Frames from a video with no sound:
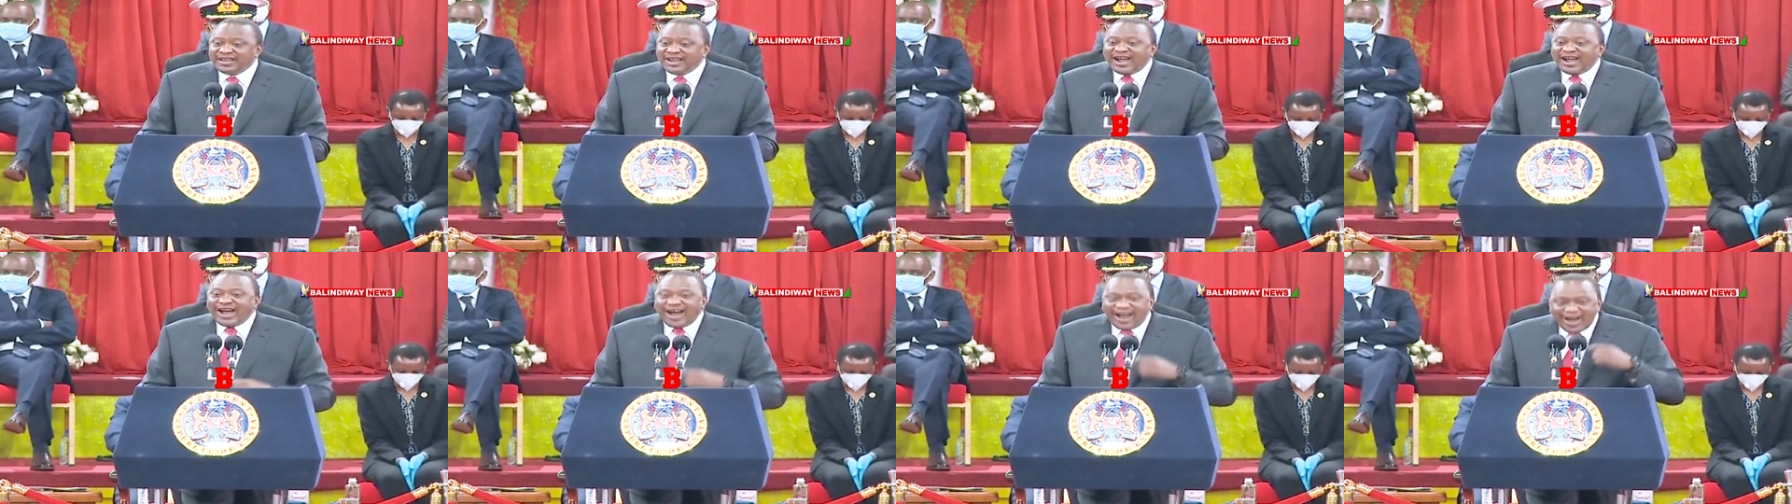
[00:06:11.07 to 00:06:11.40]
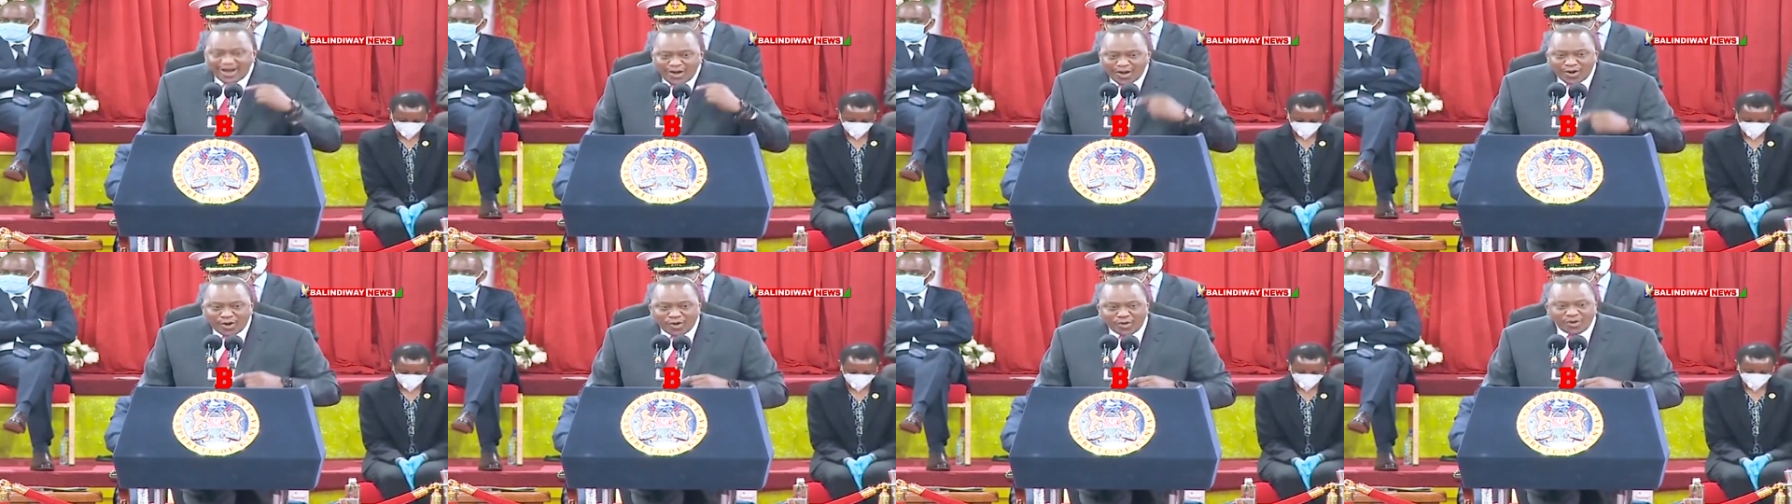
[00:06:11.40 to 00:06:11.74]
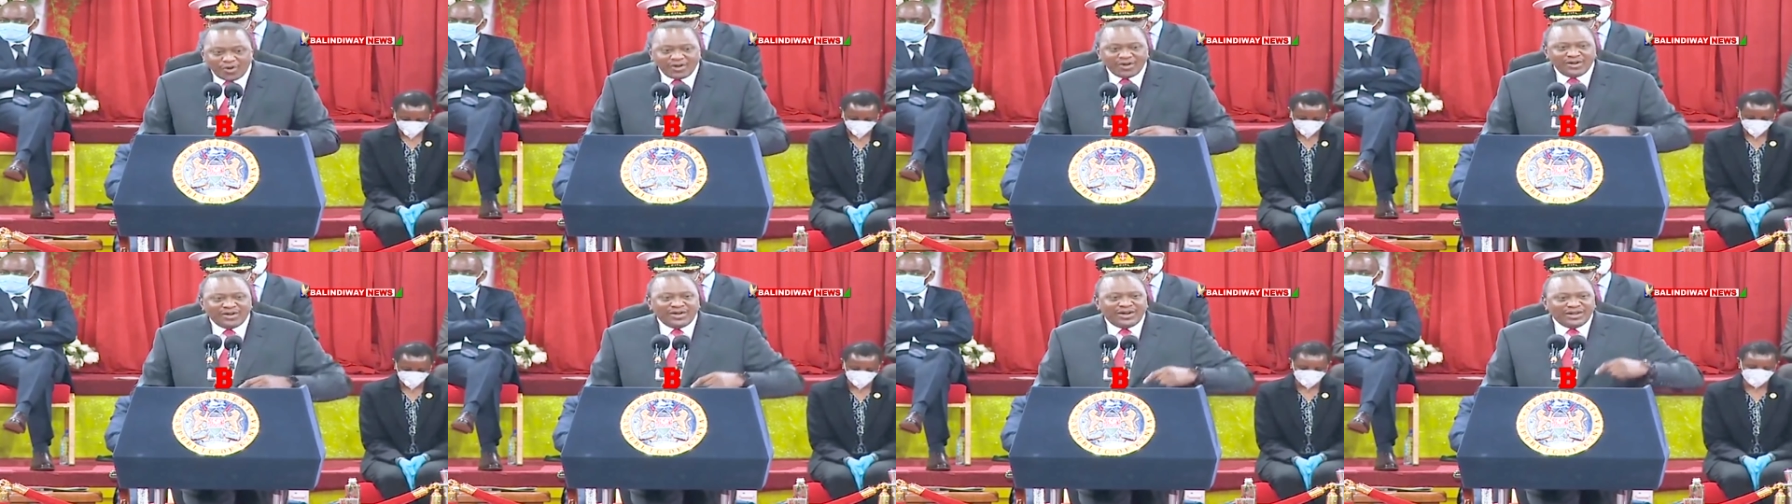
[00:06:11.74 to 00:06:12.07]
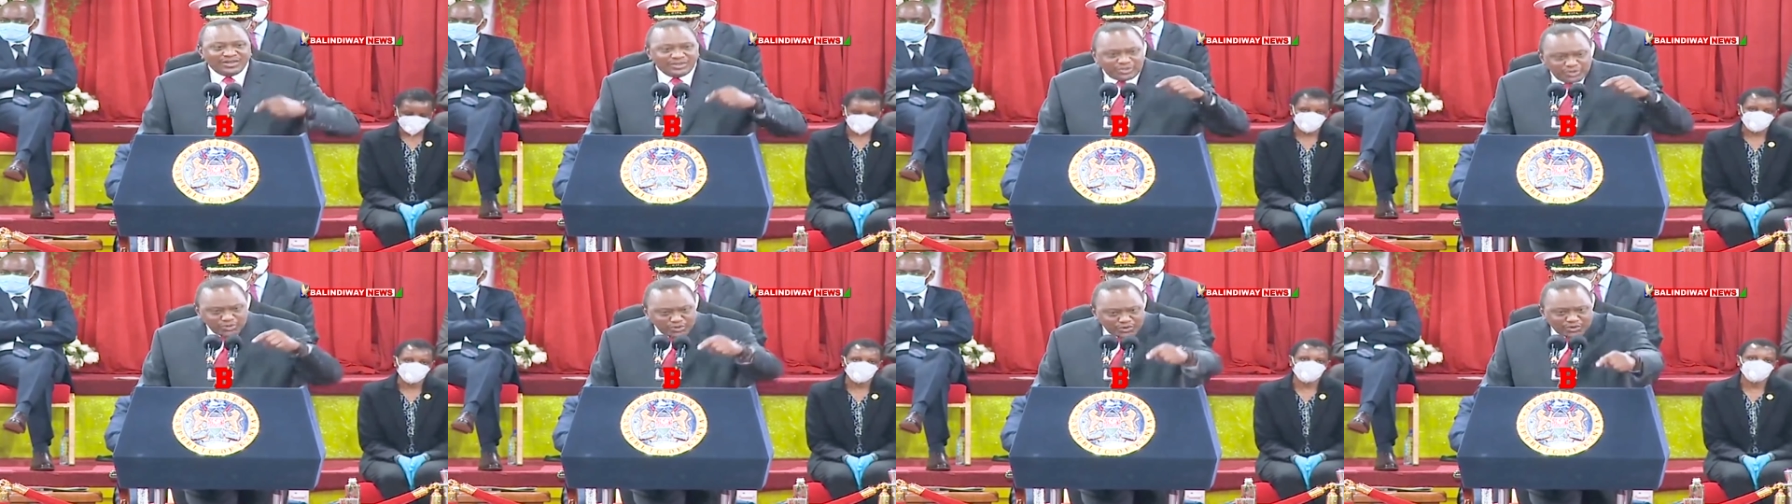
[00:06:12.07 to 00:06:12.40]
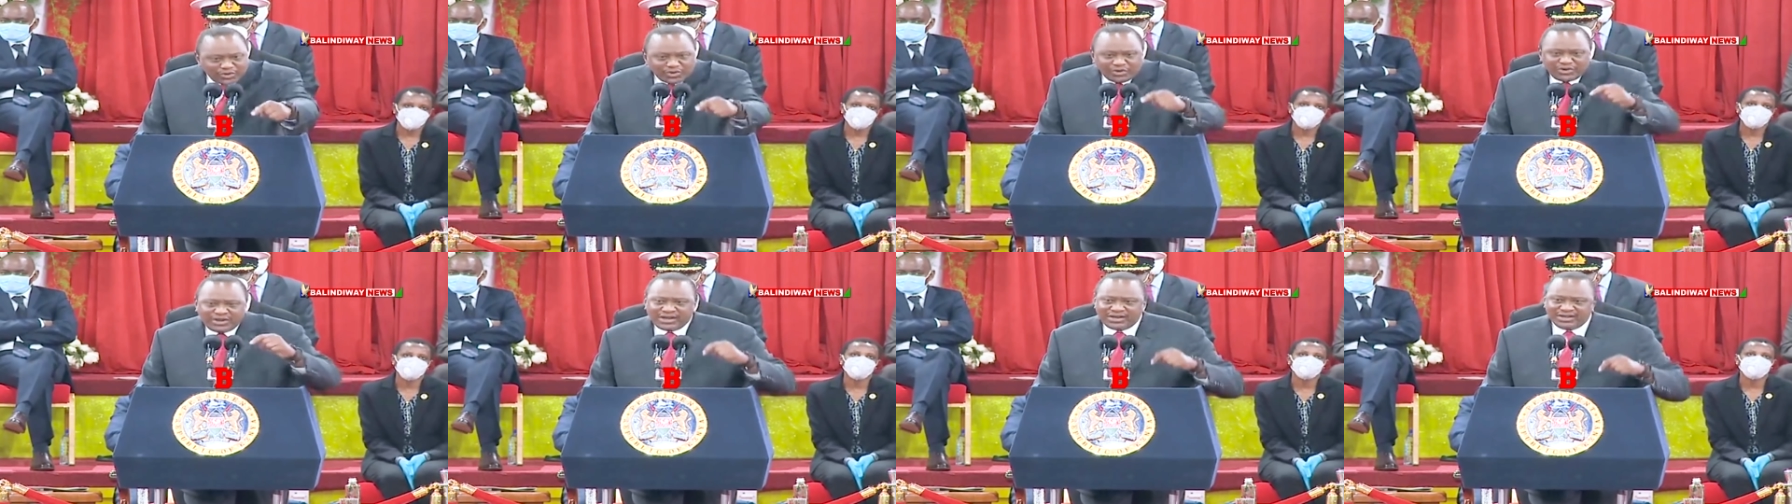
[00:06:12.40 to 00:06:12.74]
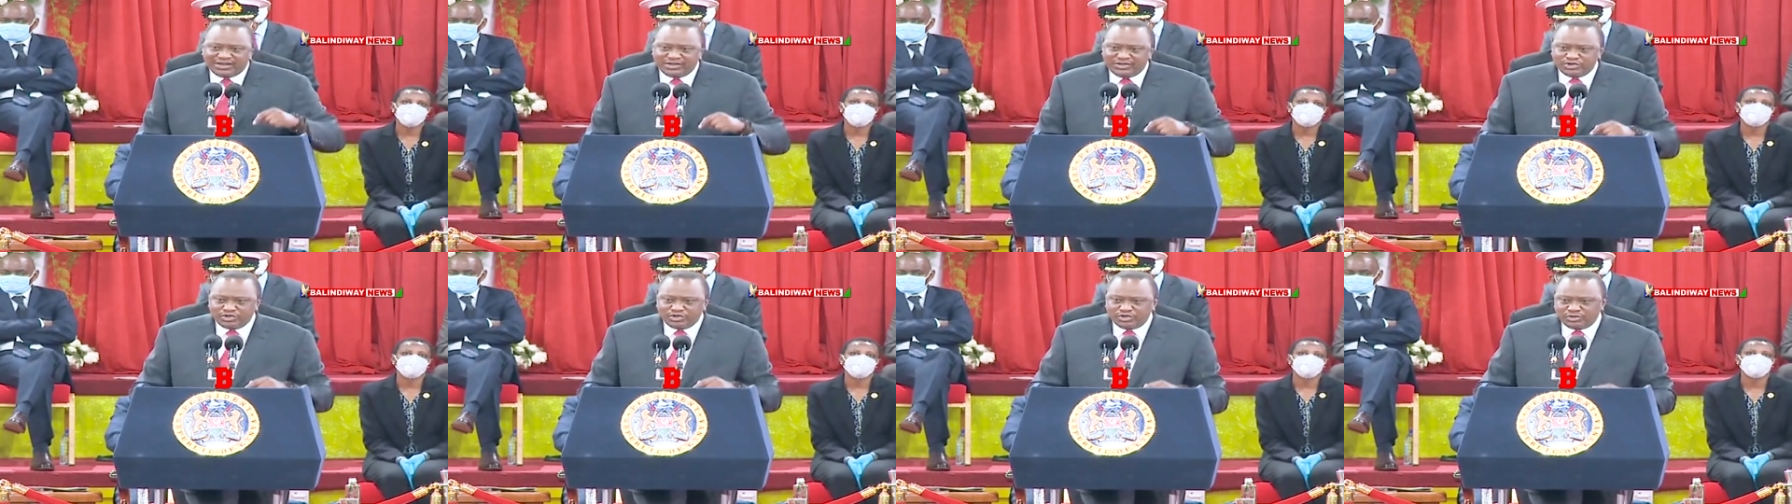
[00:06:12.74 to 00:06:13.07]
how do you create the
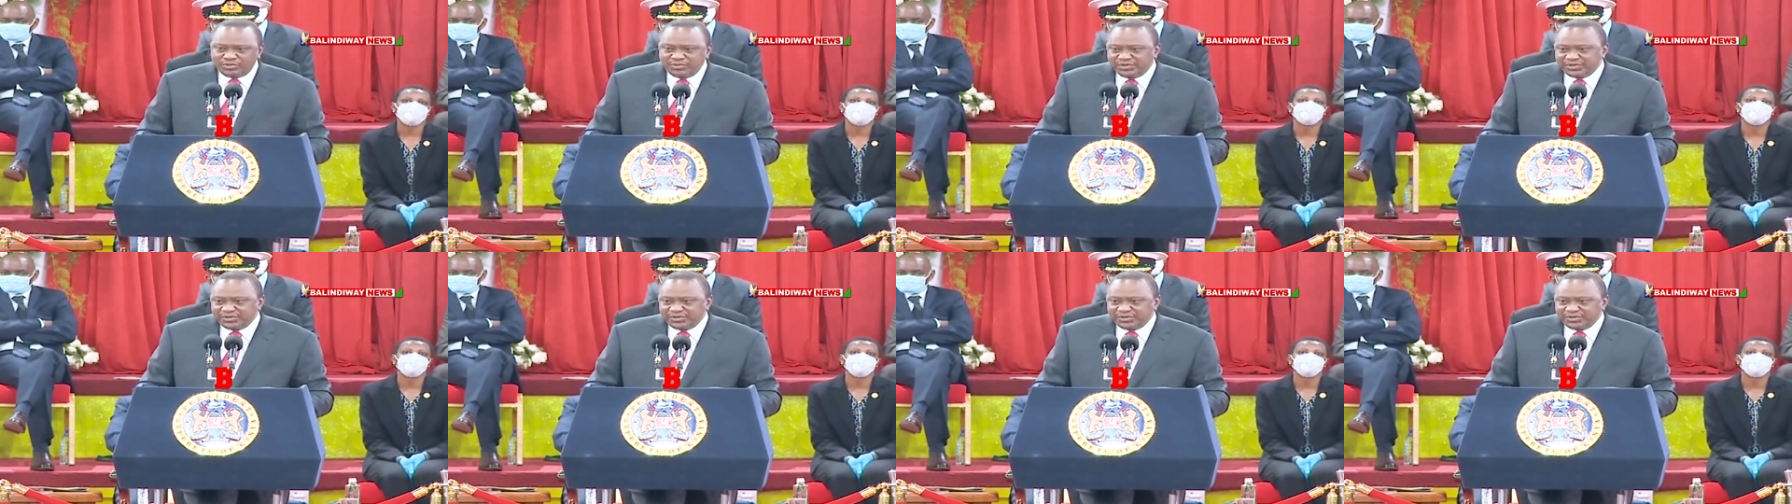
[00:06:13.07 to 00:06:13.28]
jobs?